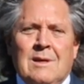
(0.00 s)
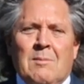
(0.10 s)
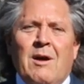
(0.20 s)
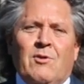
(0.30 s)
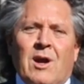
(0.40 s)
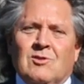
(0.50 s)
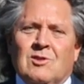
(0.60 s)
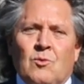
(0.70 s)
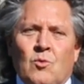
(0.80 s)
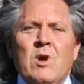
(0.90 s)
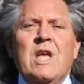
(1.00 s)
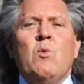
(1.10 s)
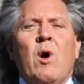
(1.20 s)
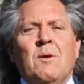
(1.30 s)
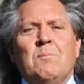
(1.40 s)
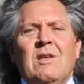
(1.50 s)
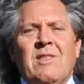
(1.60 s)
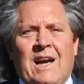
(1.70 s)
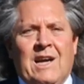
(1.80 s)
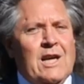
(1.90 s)
My friends, we want to be
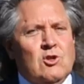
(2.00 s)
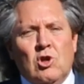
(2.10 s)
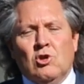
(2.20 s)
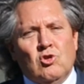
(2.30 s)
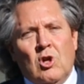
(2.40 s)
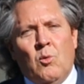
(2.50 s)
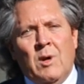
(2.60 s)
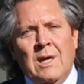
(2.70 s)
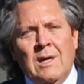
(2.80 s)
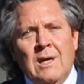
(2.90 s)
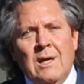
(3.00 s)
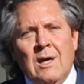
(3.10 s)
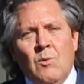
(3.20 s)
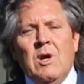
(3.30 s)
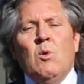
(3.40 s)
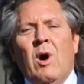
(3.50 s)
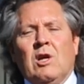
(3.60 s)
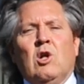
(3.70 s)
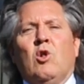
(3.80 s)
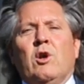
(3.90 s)
that kind of church, don't we? We want
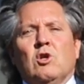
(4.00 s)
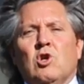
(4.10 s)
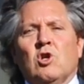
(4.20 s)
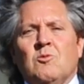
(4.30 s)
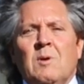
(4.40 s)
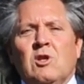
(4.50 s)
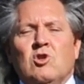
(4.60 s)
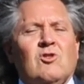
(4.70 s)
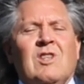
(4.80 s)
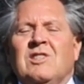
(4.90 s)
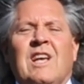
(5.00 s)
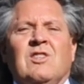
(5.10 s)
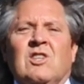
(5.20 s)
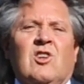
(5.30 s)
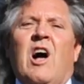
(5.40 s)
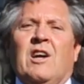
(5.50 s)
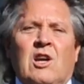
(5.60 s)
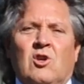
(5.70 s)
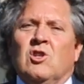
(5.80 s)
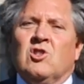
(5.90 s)
Colonial Church to be the church that doesn't talk a
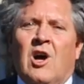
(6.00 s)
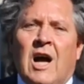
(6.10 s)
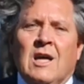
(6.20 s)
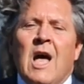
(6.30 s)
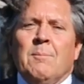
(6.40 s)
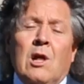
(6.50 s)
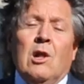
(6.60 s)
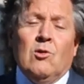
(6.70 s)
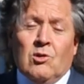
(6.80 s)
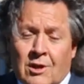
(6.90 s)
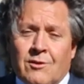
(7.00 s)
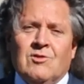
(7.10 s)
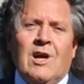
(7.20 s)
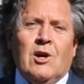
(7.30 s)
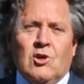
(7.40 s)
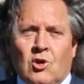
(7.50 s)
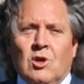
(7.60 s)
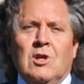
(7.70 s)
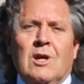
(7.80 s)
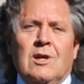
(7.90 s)
good talk, but lives a
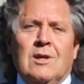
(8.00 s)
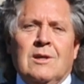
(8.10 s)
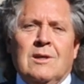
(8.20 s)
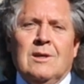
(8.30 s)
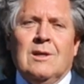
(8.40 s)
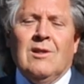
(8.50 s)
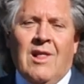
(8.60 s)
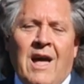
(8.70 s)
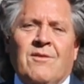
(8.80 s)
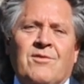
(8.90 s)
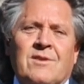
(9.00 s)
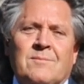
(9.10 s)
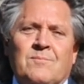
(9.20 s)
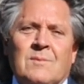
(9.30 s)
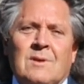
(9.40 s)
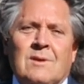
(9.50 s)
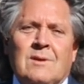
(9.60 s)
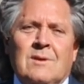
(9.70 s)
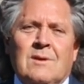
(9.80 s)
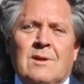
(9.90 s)
good life
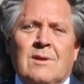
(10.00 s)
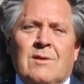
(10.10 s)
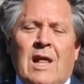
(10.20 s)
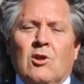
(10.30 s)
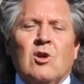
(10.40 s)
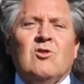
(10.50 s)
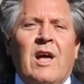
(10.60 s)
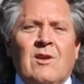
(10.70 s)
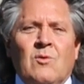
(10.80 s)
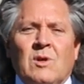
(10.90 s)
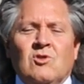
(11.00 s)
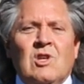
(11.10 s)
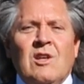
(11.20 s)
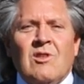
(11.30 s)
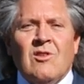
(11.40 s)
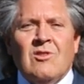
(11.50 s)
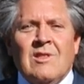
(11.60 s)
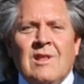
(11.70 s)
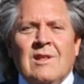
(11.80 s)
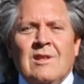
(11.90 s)
that looks like what Jesus
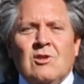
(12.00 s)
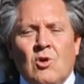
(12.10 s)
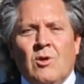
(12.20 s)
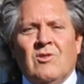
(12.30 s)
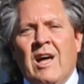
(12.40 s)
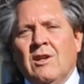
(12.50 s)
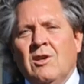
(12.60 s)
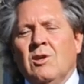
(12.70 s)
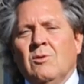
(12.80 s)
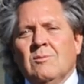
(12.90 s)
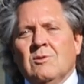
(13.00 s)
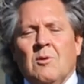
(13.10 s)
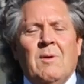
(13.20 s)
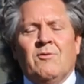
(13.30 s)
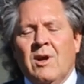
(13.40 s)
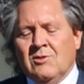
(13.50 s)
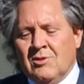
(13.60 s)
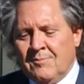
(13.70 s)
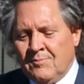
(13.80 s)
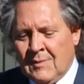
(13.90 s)
showed us how to do. So, my friends,